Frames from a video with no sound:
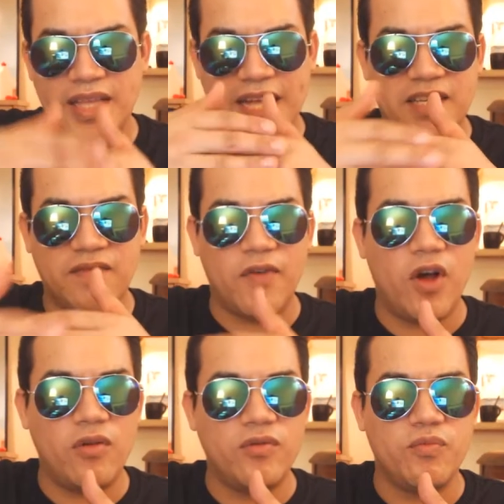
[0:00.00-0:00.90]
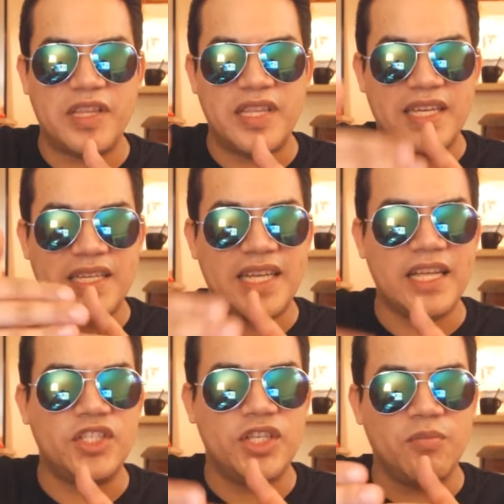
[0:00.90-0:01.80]
that's involved with the
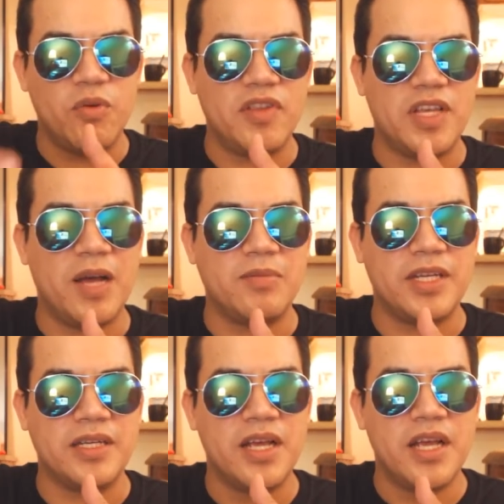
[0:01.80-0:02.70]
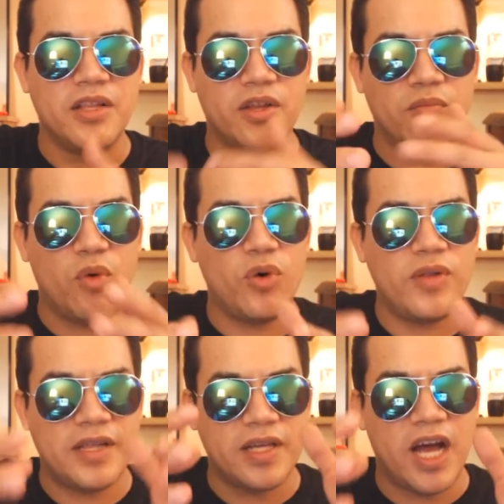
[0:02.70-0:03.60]
intention of moving the object, the
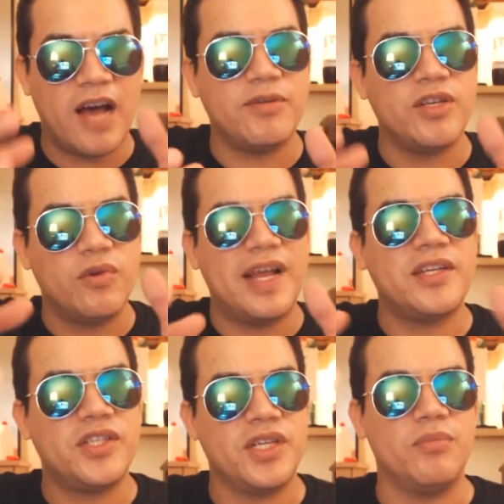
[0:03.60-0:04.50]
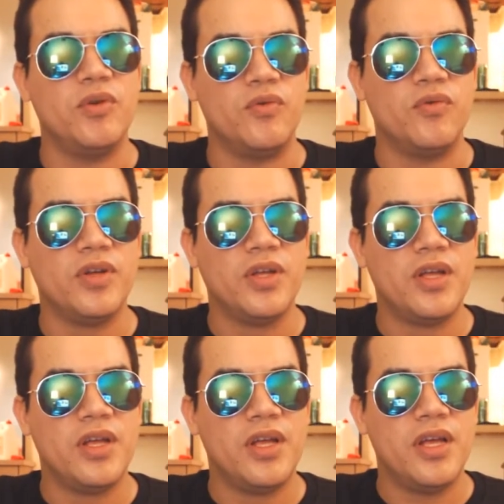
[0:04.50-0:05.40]
more that the object will actually move.
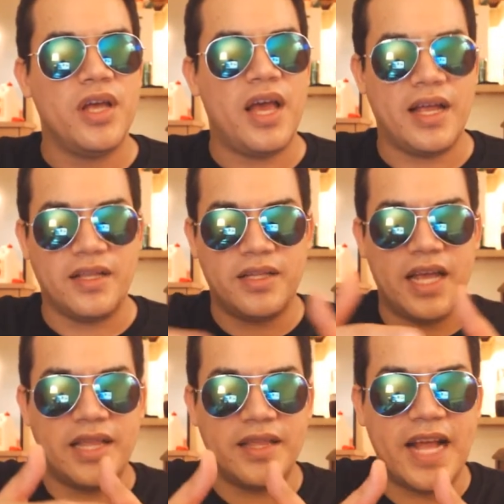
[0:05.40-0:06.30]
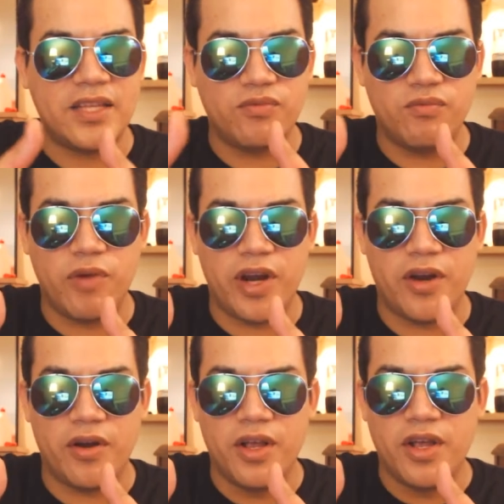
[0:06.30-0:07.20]
And and that's
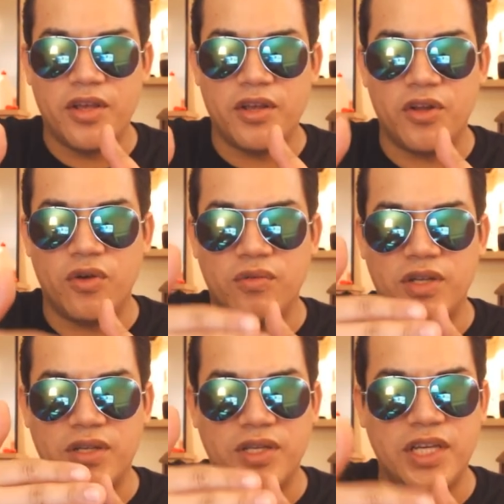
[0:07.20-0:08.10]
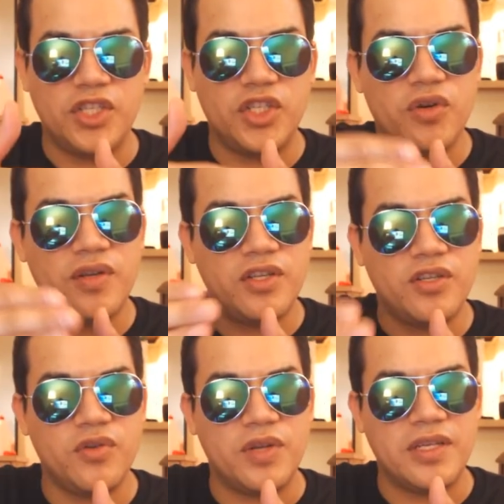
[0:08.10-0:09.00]
where you know the teacher and the
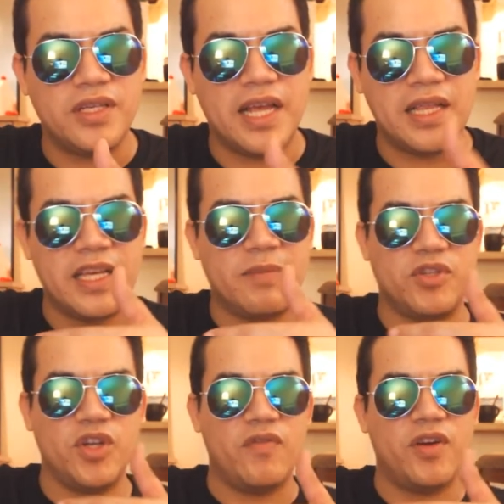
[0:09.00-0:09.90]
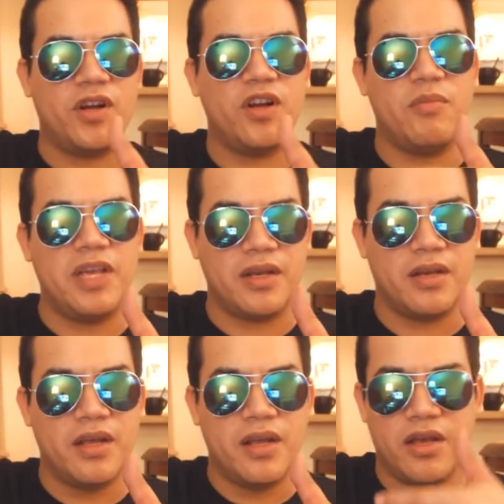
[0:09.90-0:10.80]
students and the observer come in.
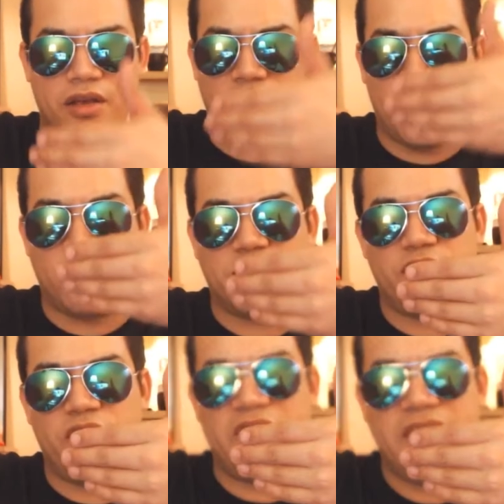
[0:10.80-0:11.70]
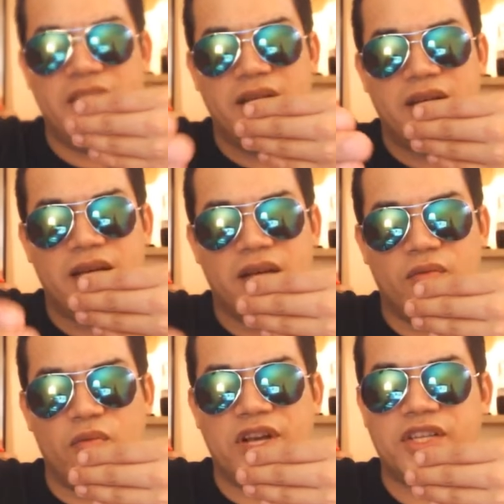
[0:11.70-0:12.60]
You're observing
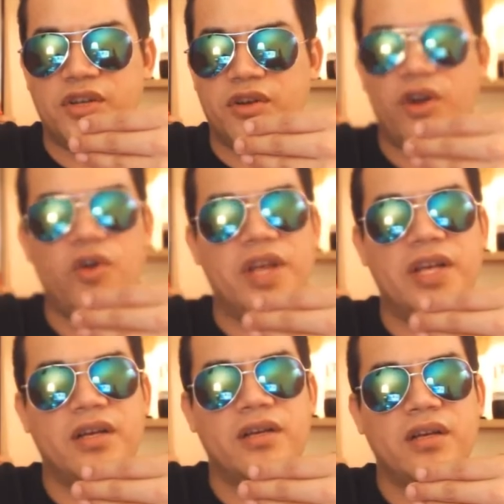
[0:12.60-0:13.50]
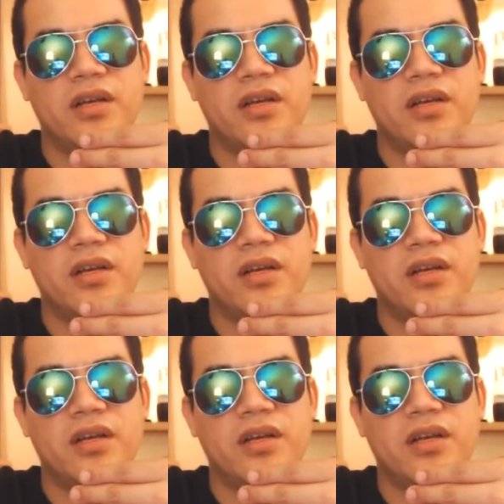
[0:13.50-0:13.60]
what is occurring.